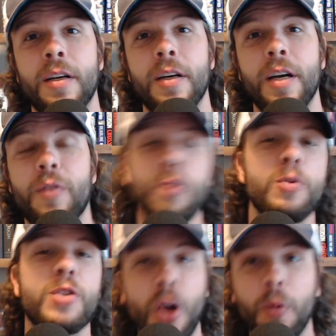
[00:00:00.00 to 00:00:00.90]
If you
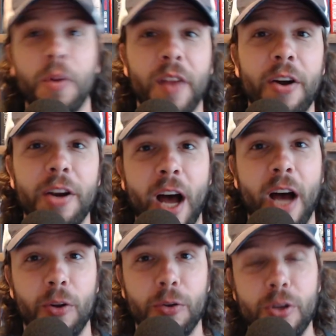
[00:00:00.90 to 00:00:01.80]
start with Aaron
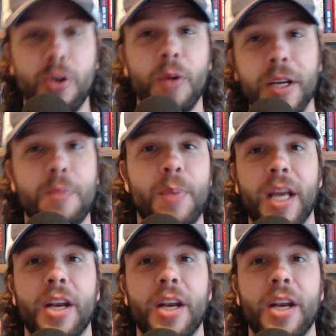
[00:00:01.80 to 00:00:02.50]
Donald and you don't get to pick